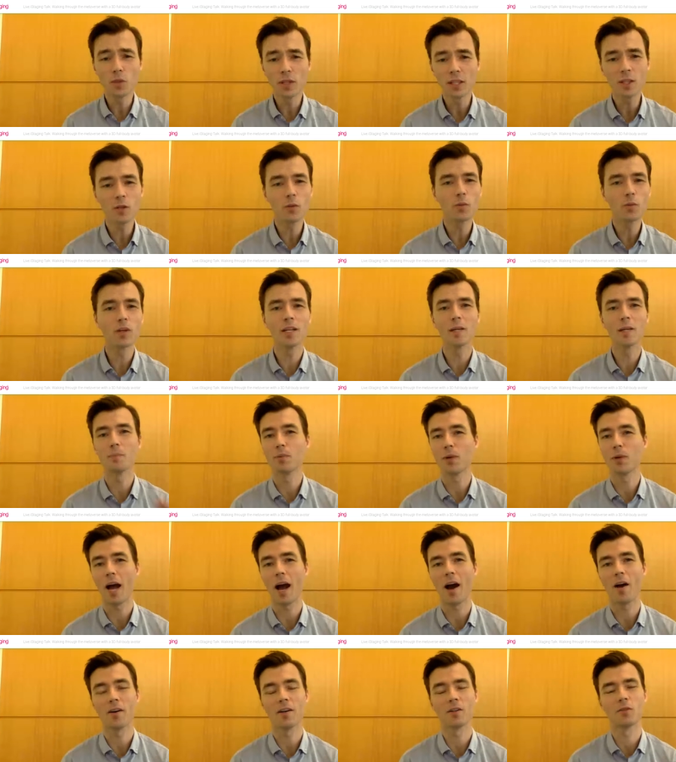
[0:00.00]
really
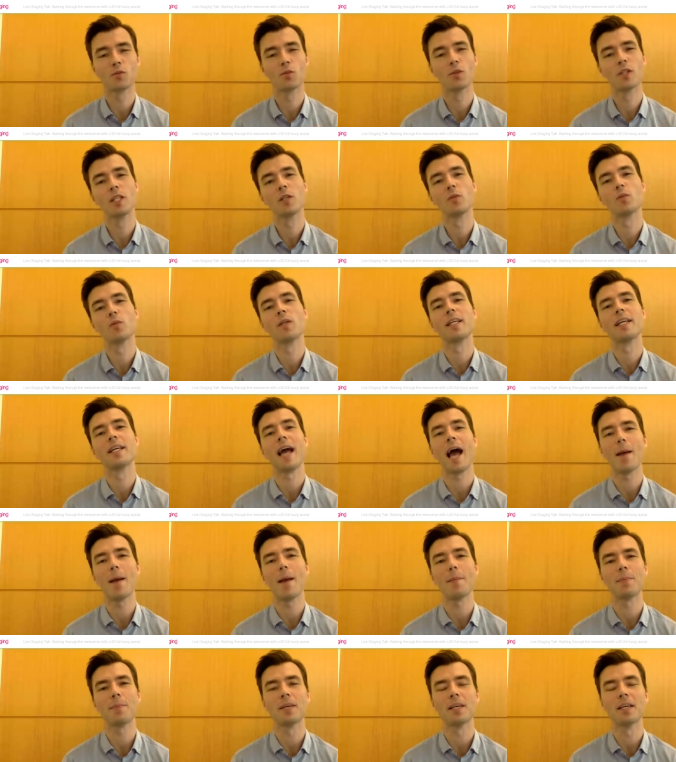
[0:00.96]
proud and really
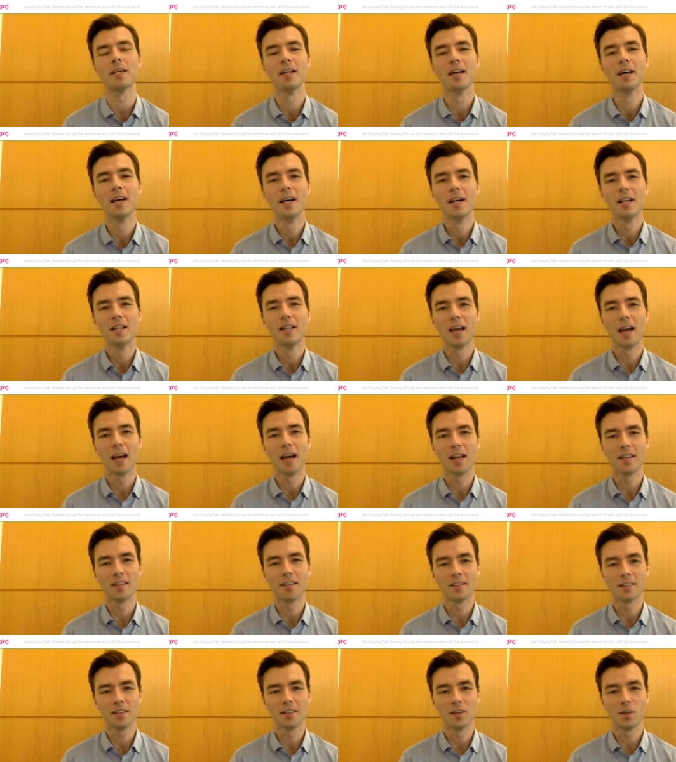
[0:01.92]
happy
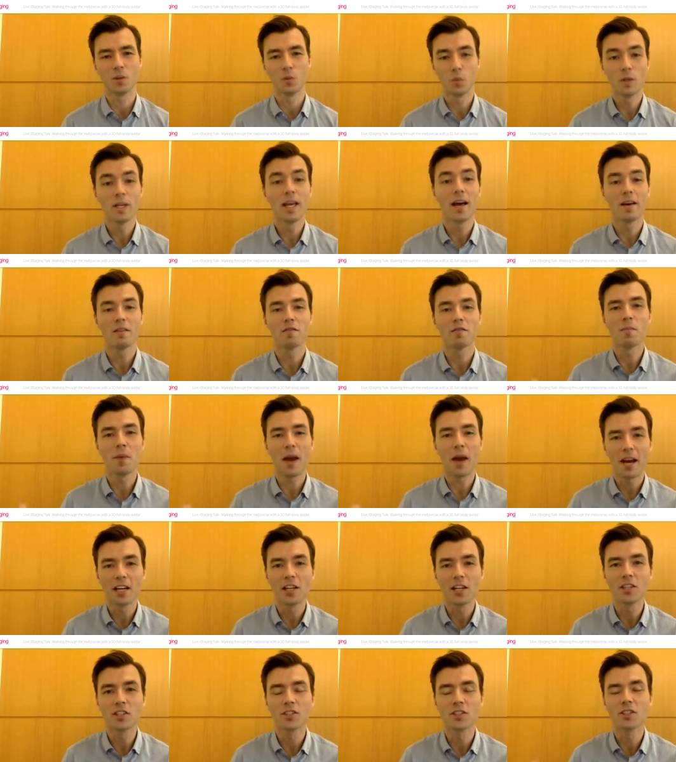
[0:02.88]
that we have
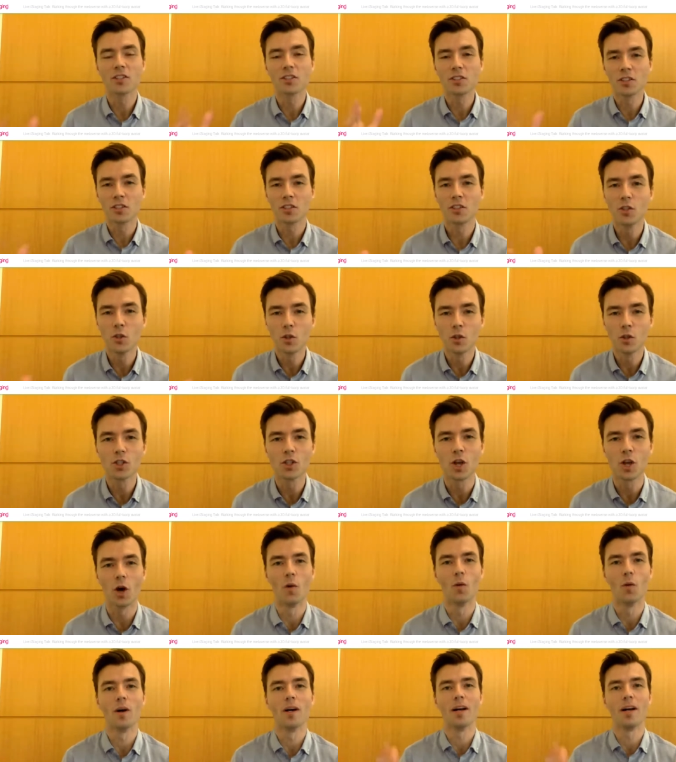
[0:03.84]
managed to do
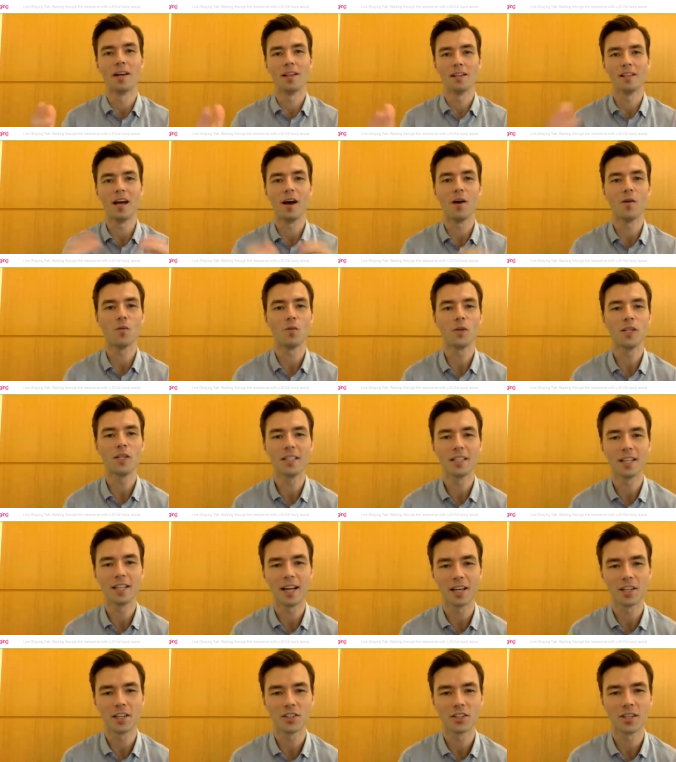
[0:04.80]
so, and that I
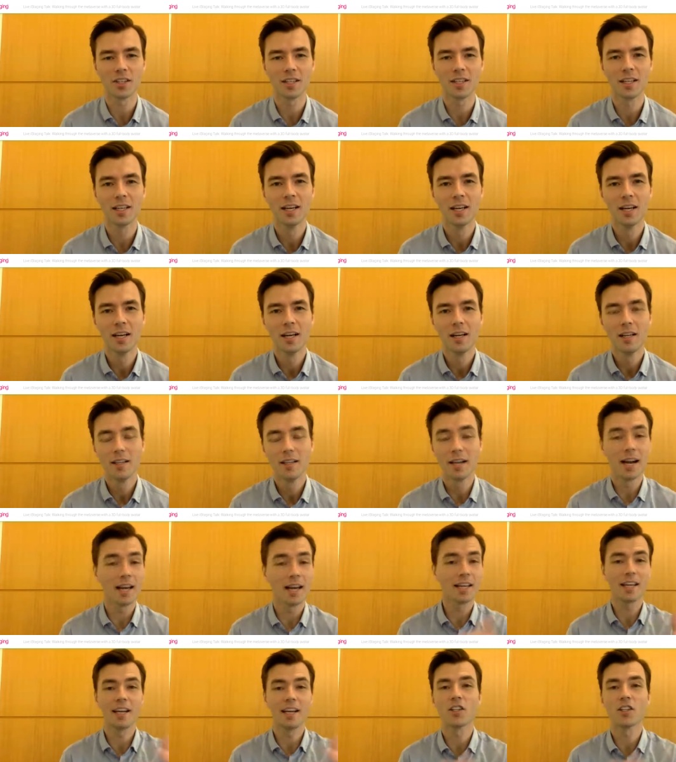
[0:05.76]
can
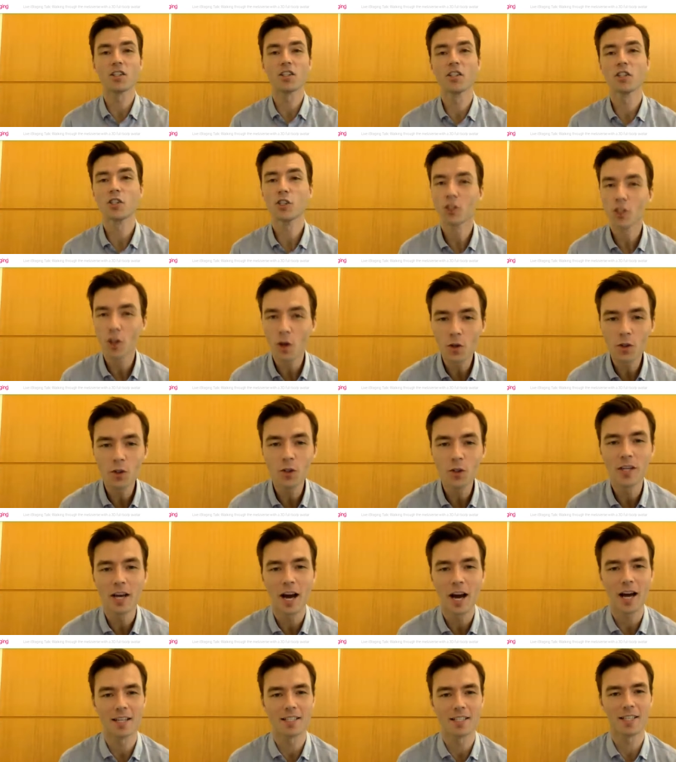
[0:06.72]
actually show
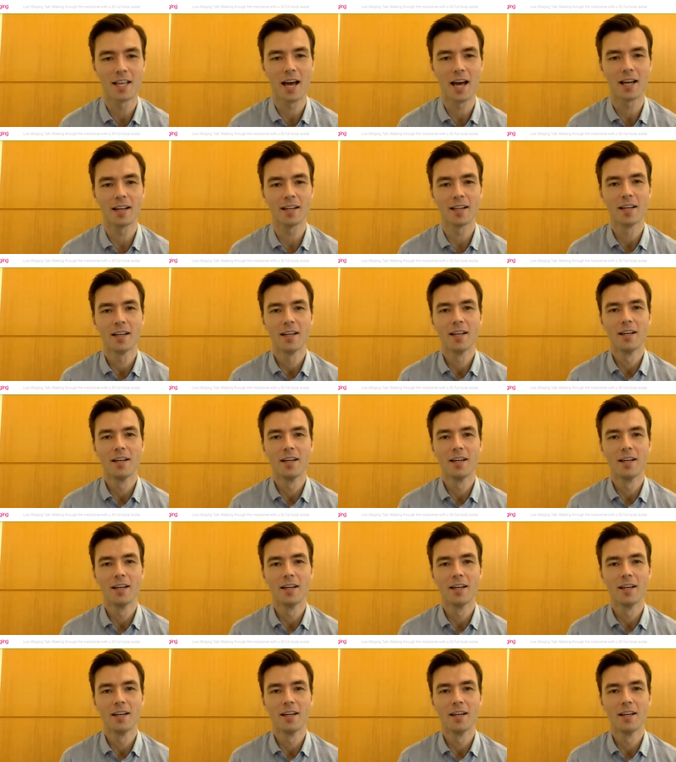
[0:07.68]
you guys that